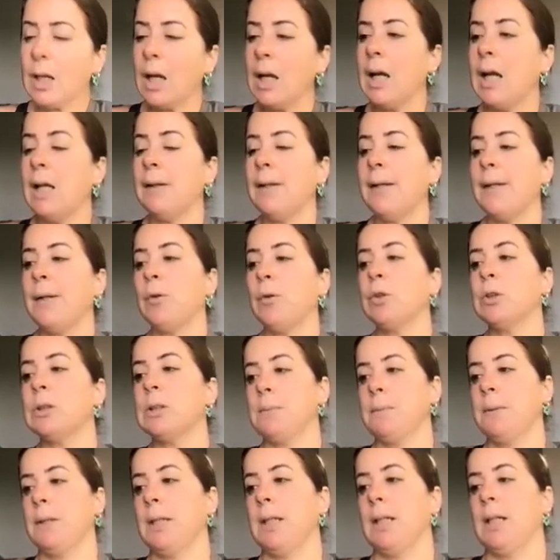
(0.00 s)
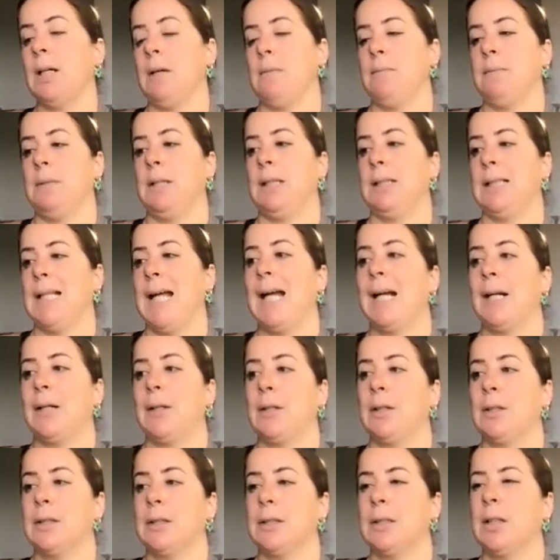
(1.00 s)
And then ultimately come the
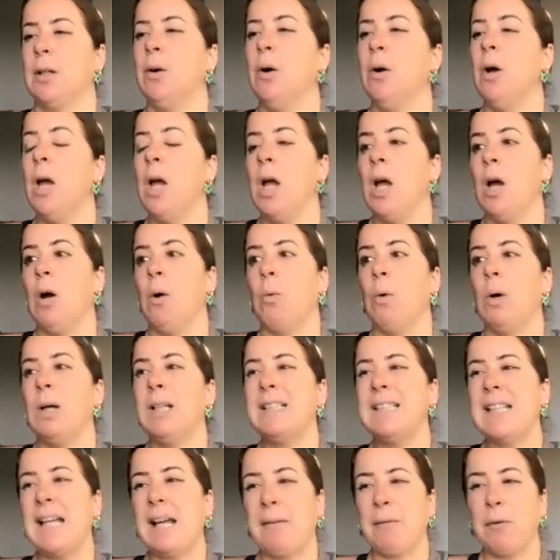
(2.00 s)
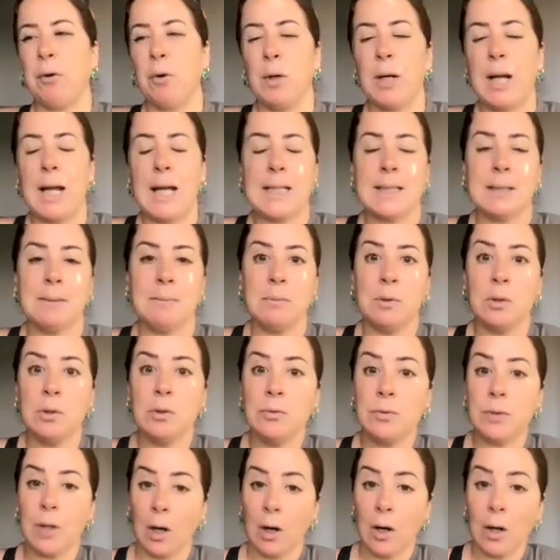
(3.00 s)
laggards. So once everyone has
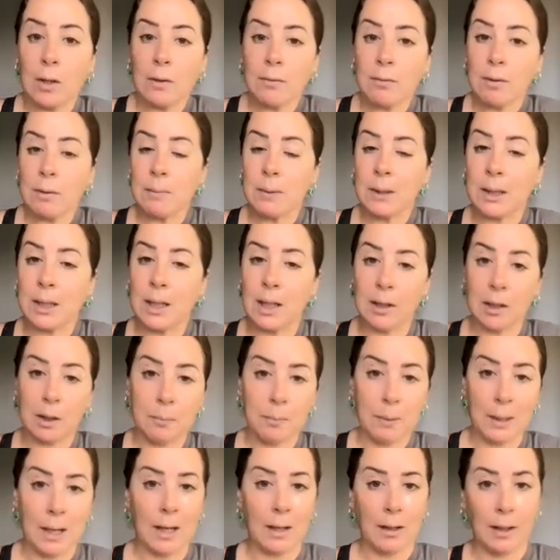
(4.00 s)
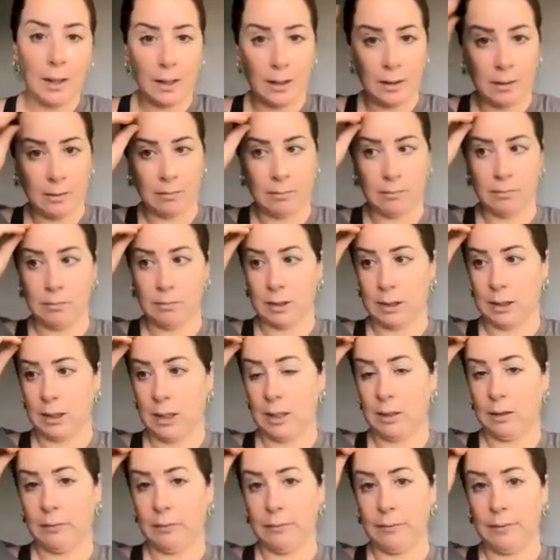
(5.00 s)
moved on from a color palette,
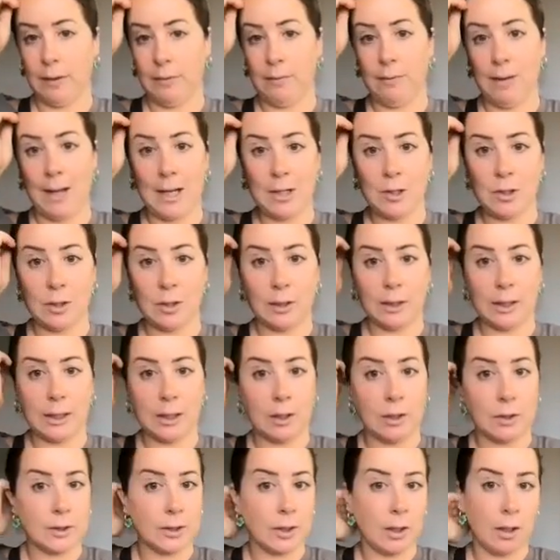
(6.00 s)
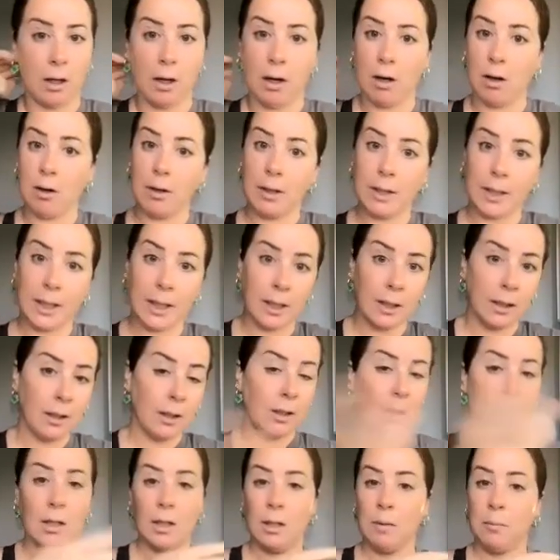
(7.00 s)
the fashion leaders are already
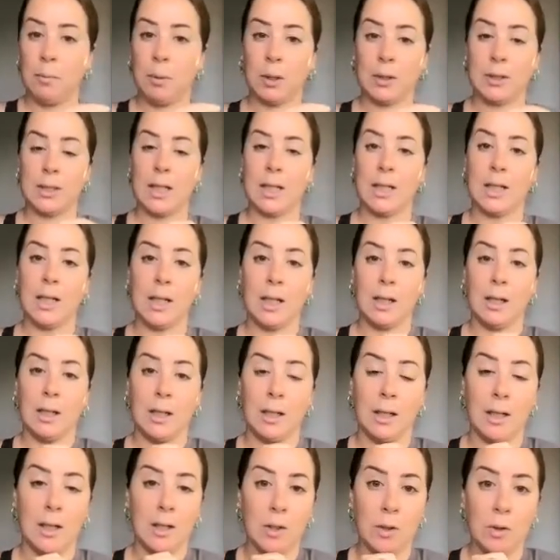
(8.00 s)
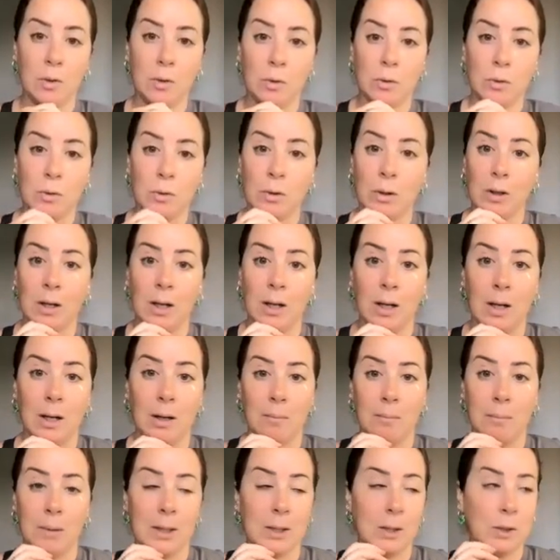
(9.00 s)
partaking in a
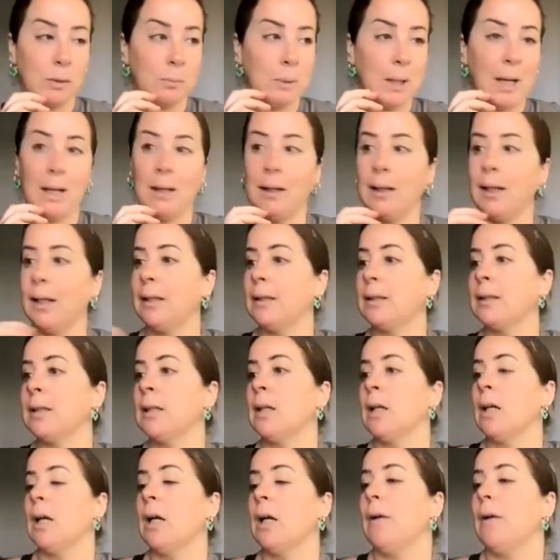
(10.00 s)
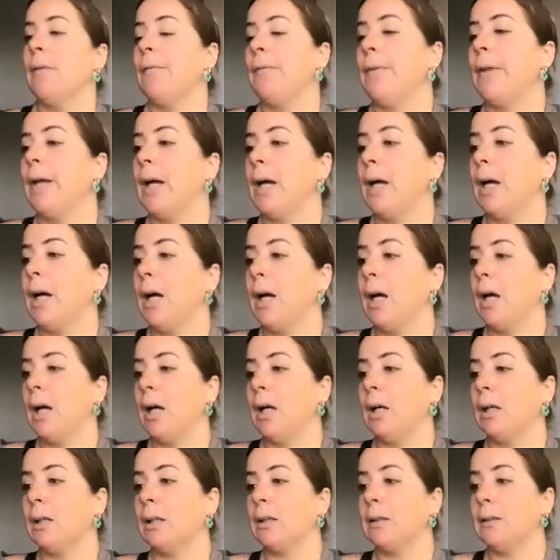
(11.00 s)
new palette. The
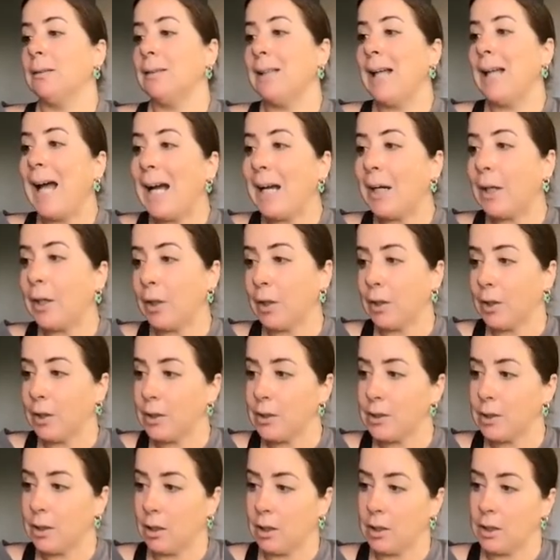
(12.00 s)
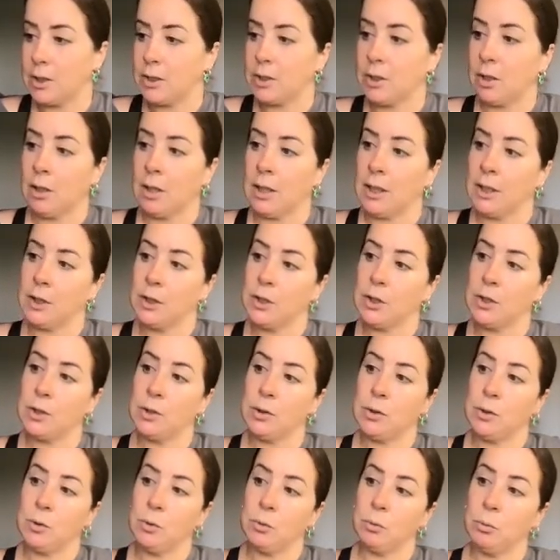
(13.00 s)
laggards are starting
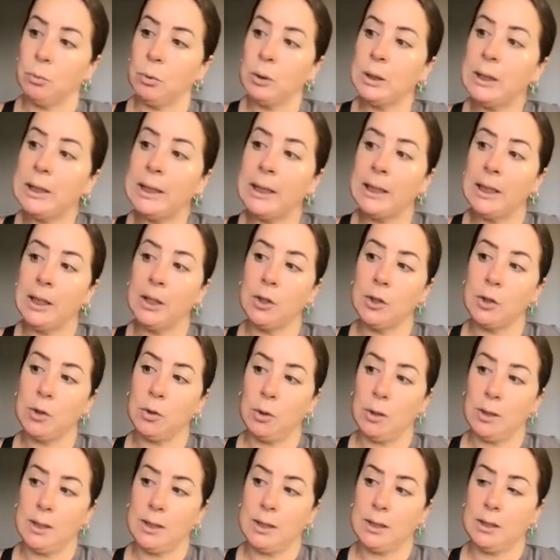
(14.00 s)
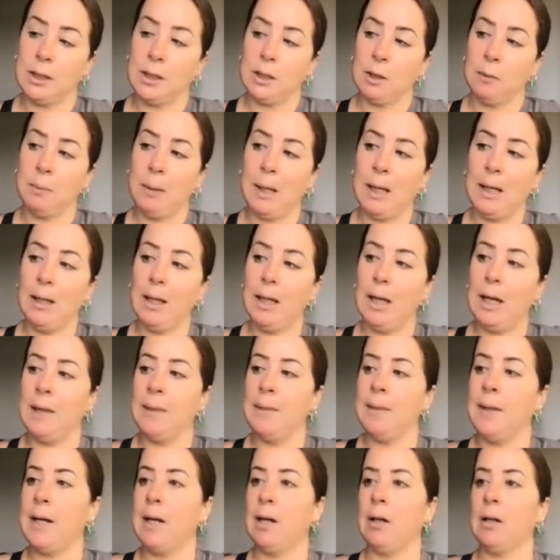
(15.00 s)
to really enjoy this color palette,
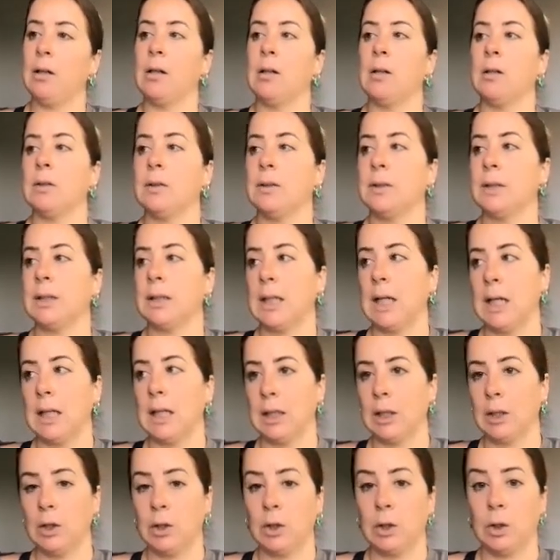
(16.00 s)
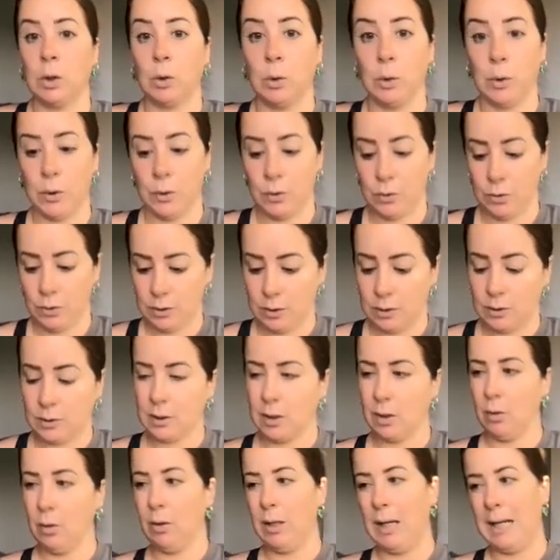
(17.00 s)
and they are called the color loyals.
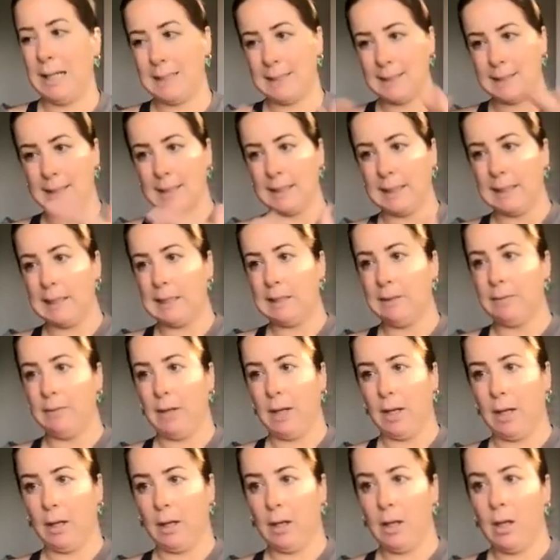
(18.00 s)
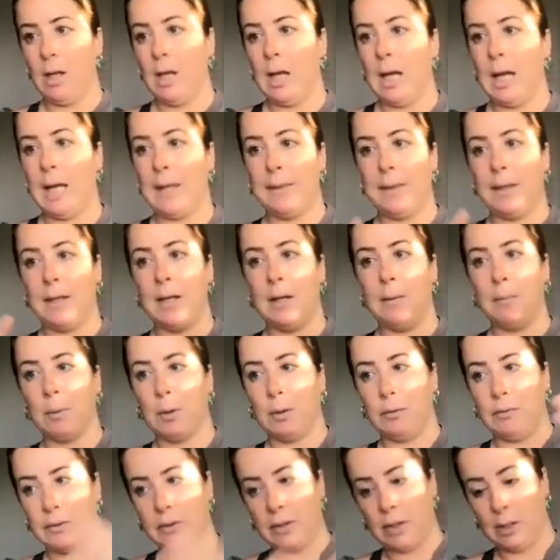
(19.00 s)
So as it's leaving and the number
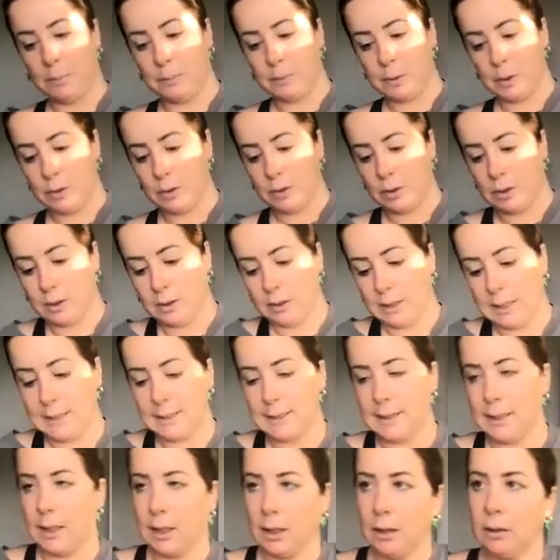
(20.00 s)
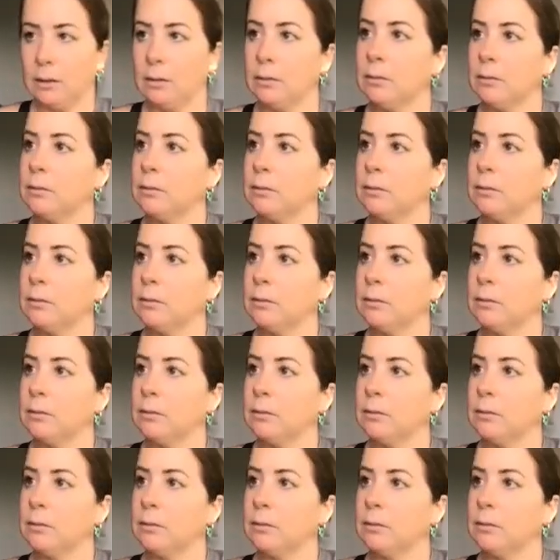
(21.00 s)
of adopters are lessening.